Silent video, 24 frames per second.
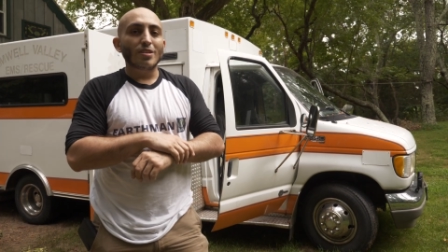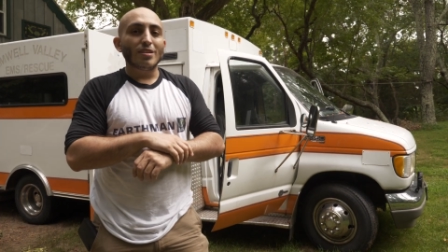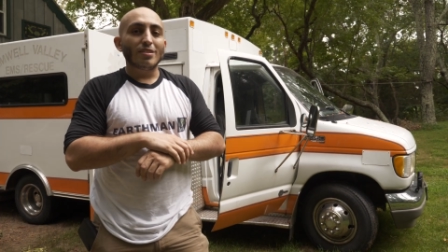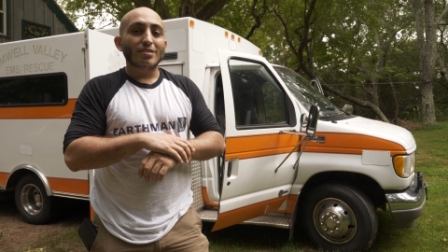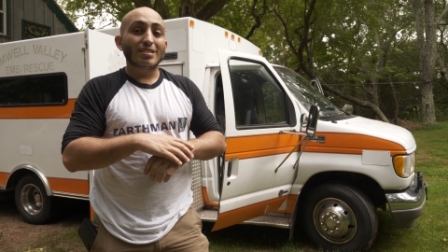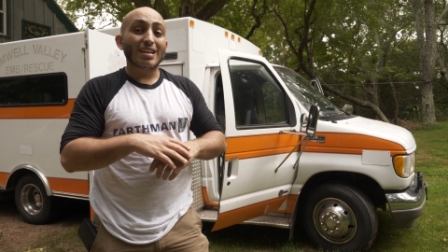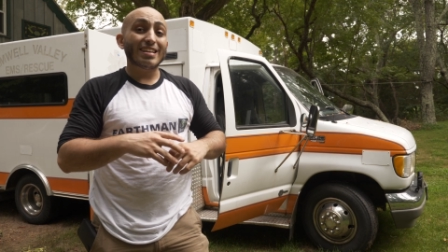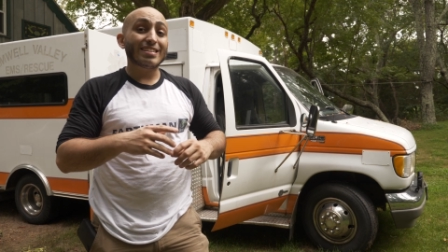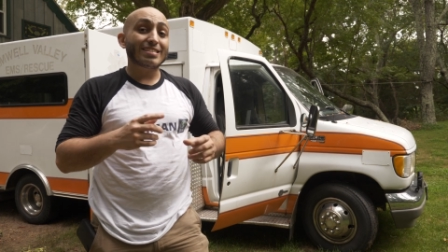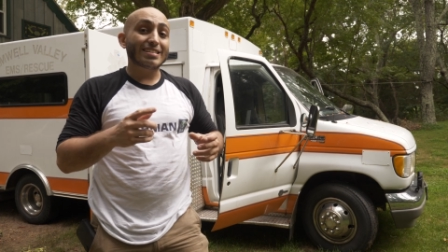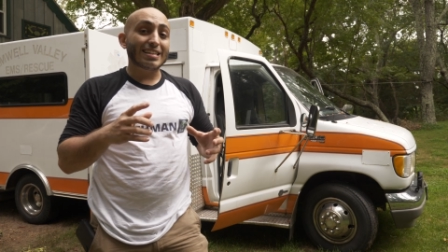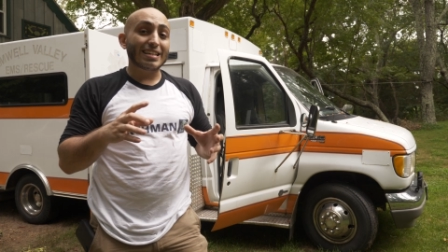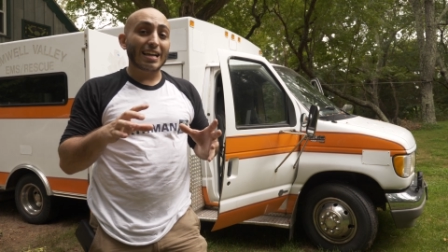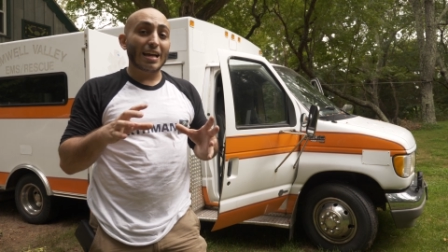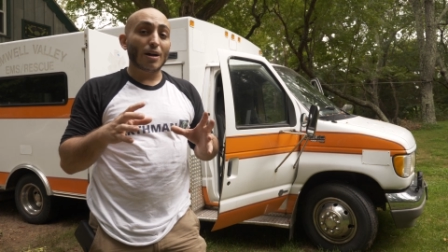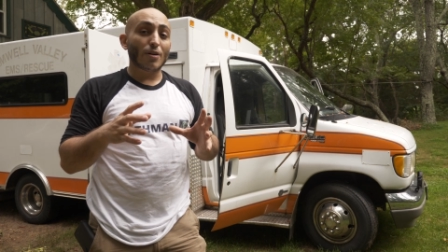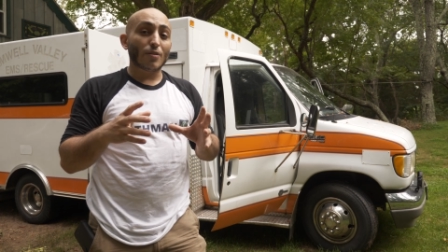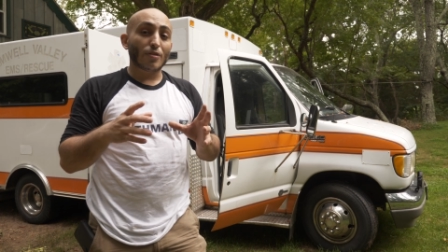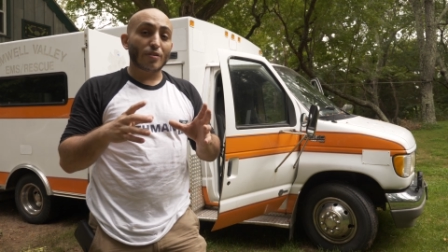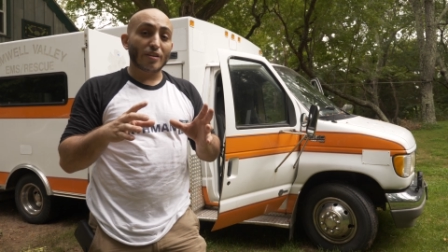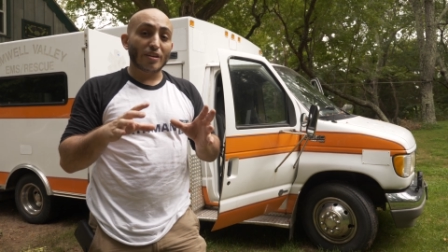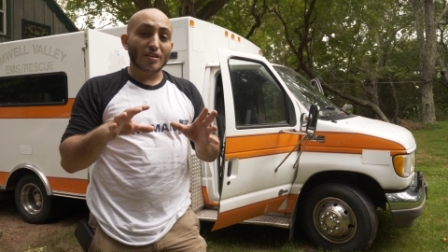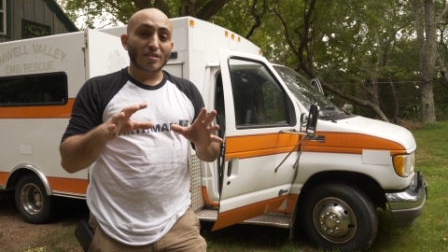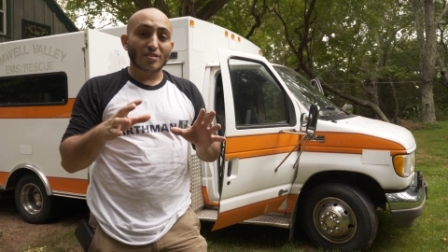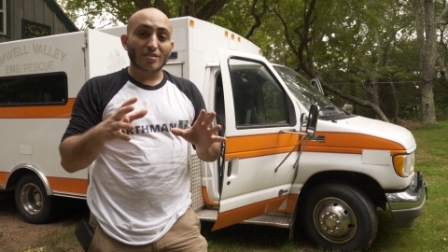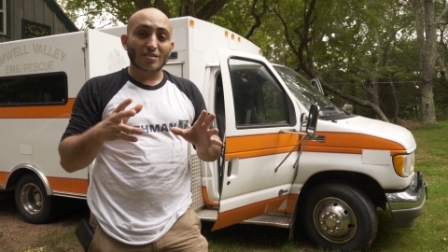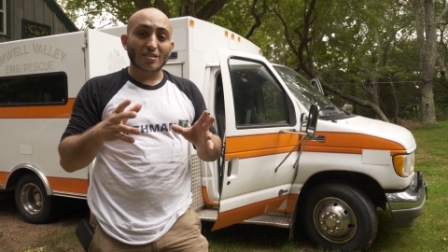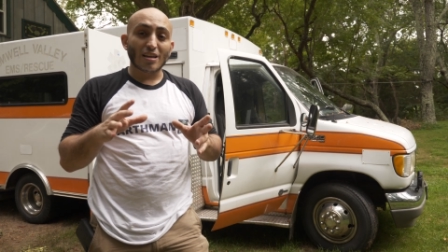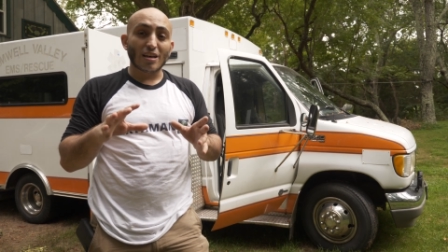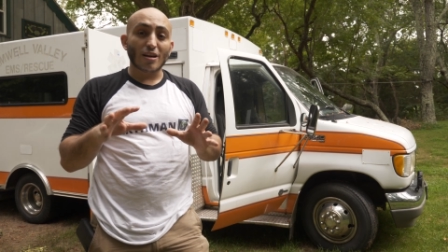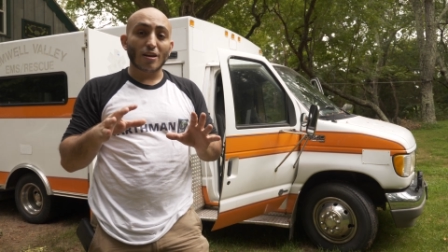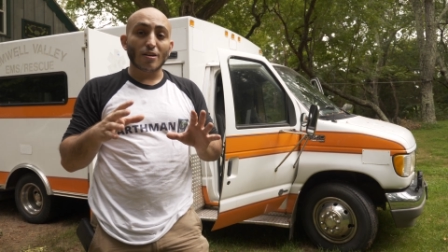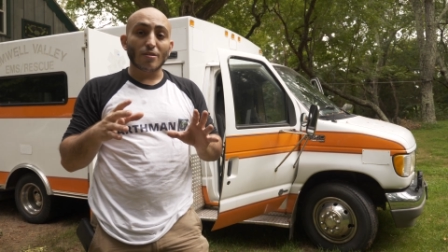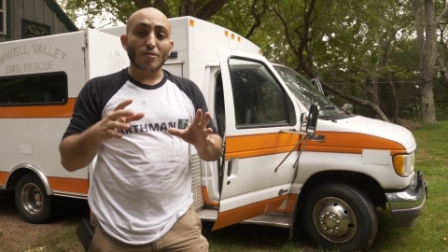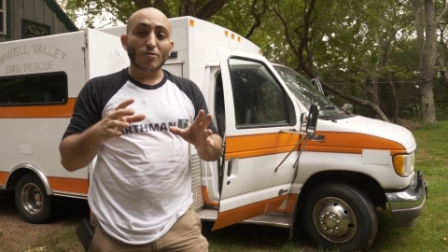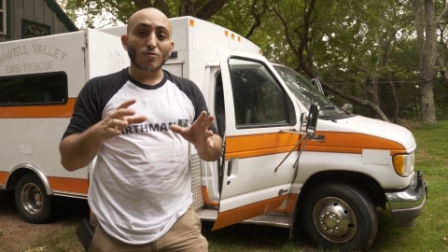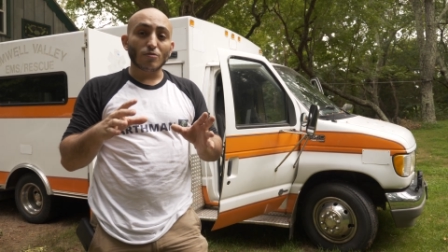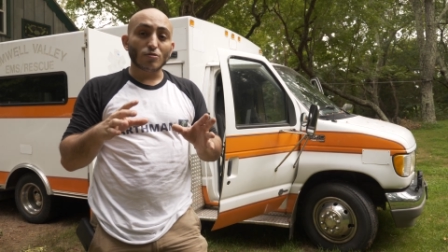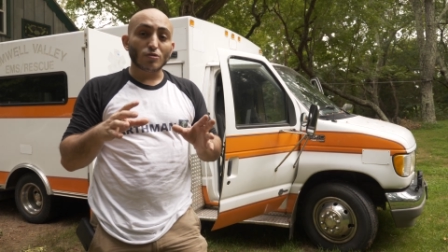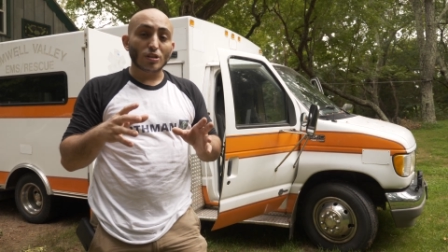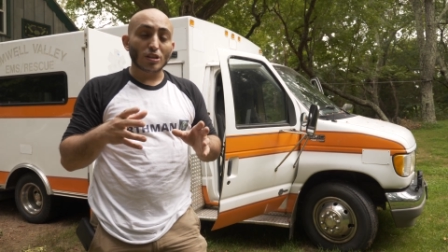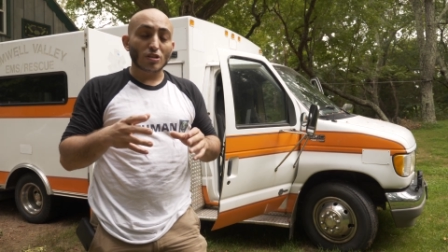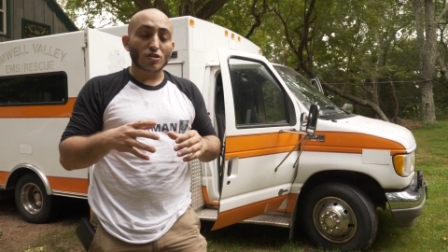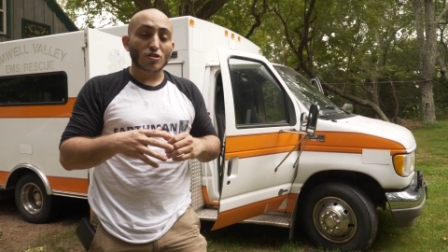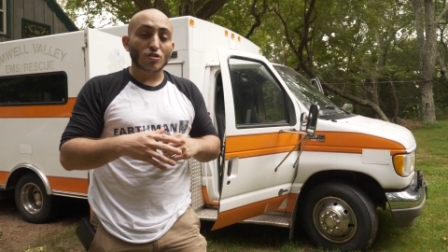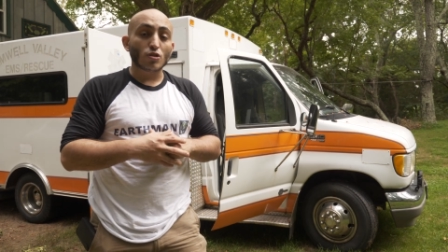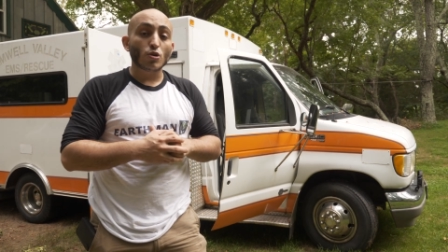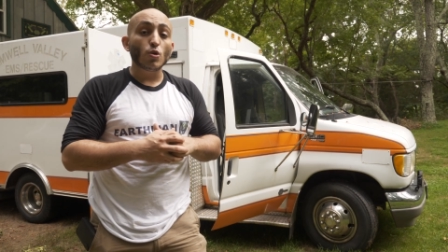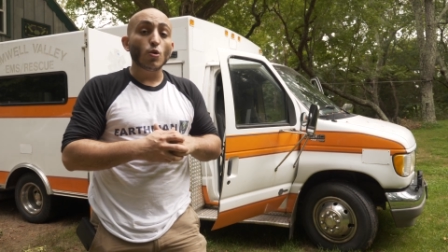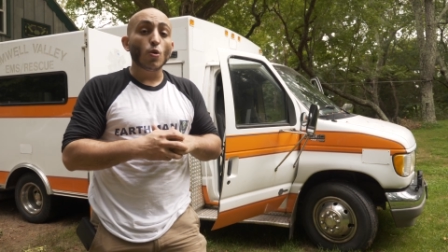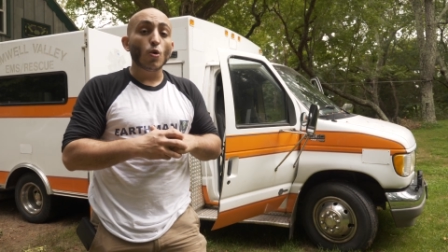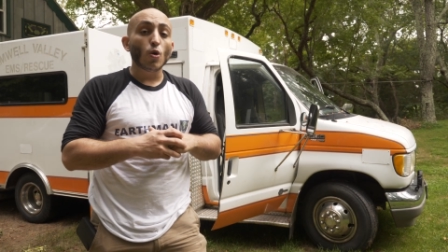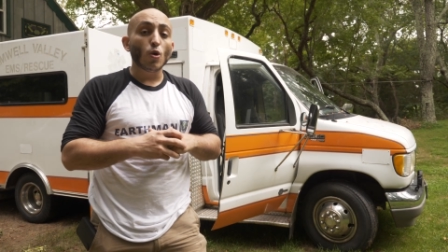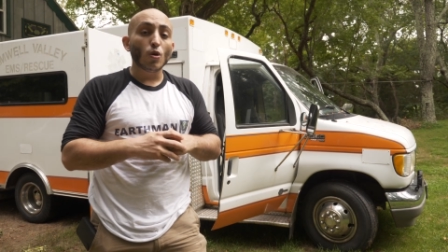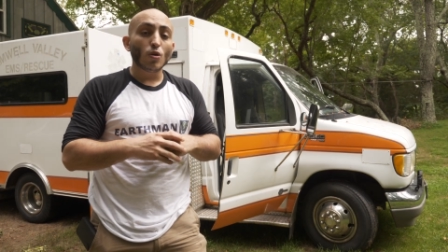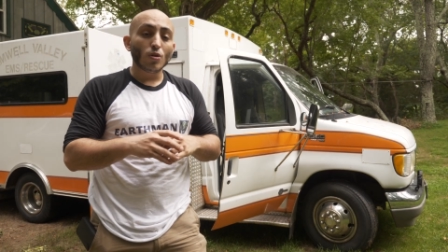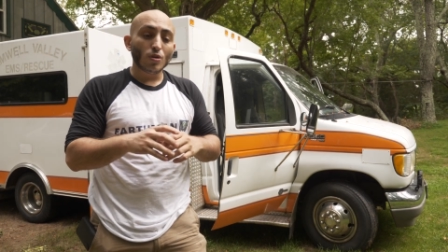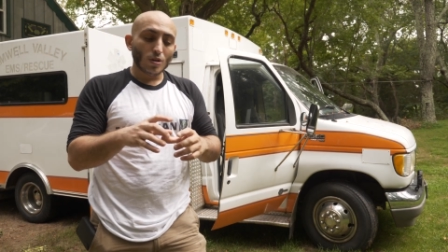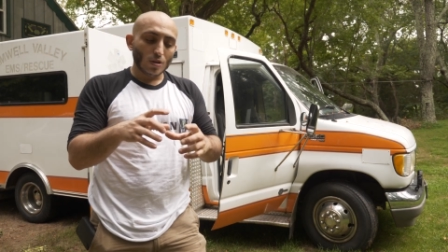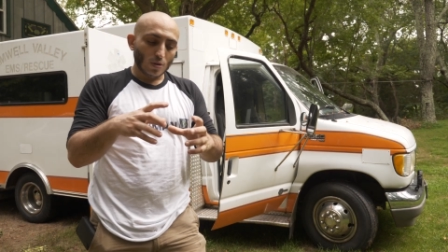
testing out this, uh, this tool